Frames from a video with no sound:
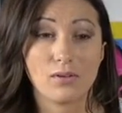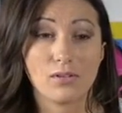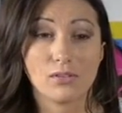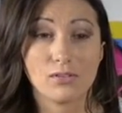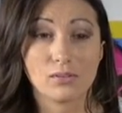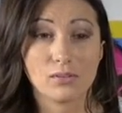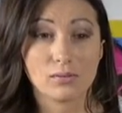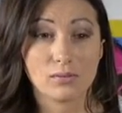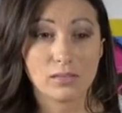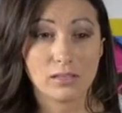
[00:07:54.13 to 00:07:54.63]

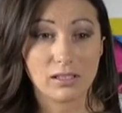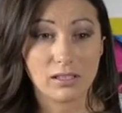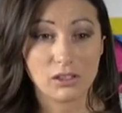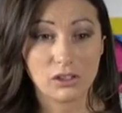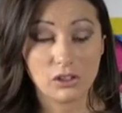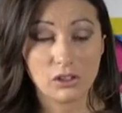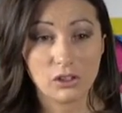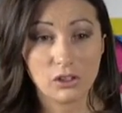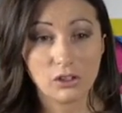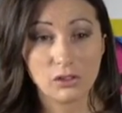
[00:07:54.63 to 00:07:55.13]
So we're gonna
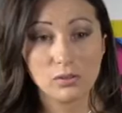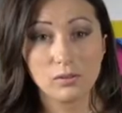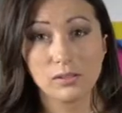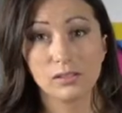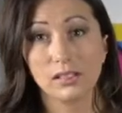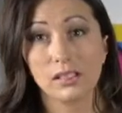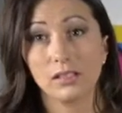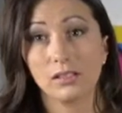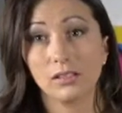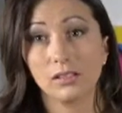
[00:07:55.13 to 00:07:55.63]

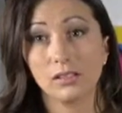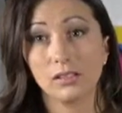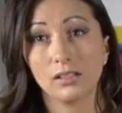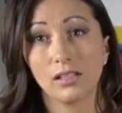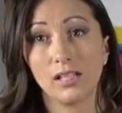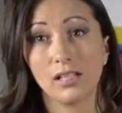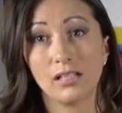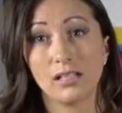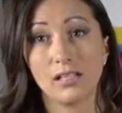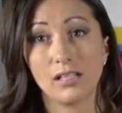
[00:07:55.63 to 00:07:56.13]
shoot
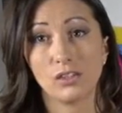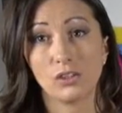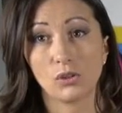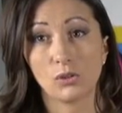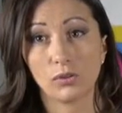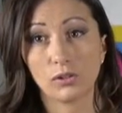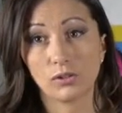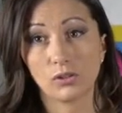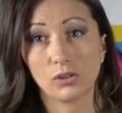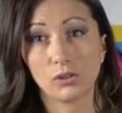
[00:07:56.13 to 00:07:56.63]
and then
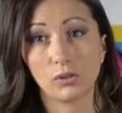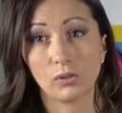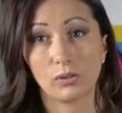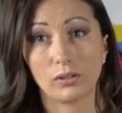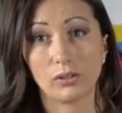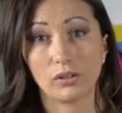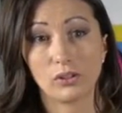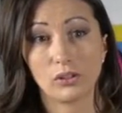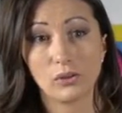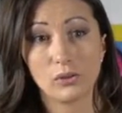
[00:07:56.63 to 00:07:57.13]
short,
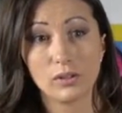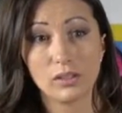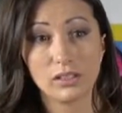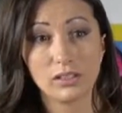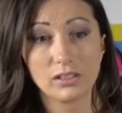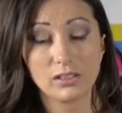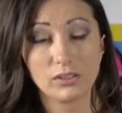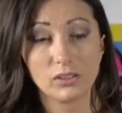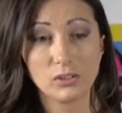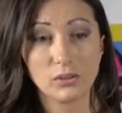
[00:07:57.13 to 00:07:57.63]
short,
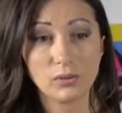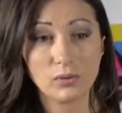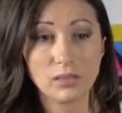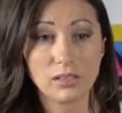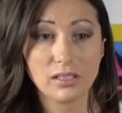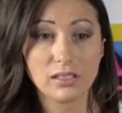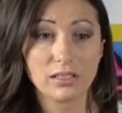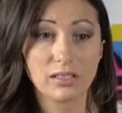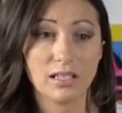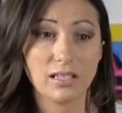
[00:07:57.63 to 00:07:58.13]
short,
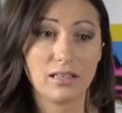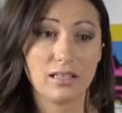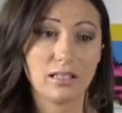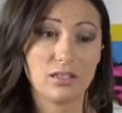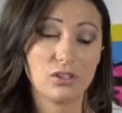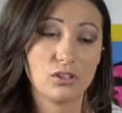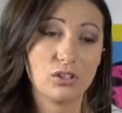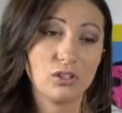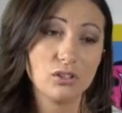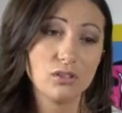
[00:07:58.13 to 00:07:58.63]
short, and
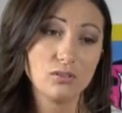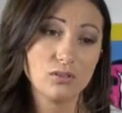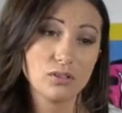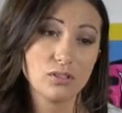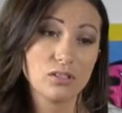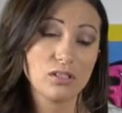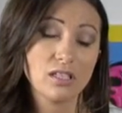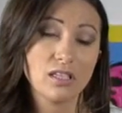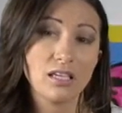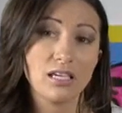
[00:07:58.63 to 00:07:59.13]
then
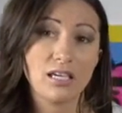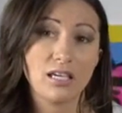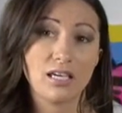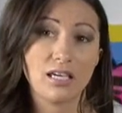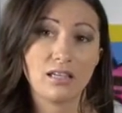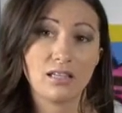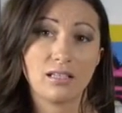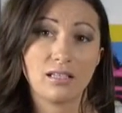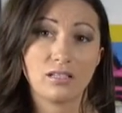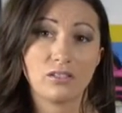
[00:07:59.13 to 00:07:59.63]
shoot,
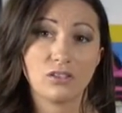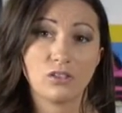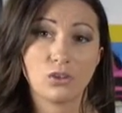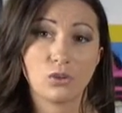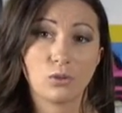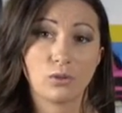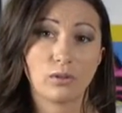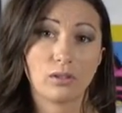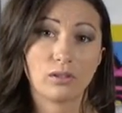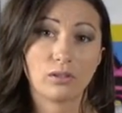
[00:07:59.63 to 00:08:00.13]
and then
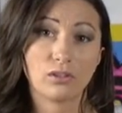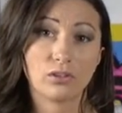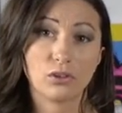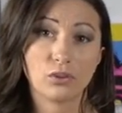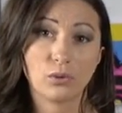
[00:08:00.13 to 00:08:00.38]
short,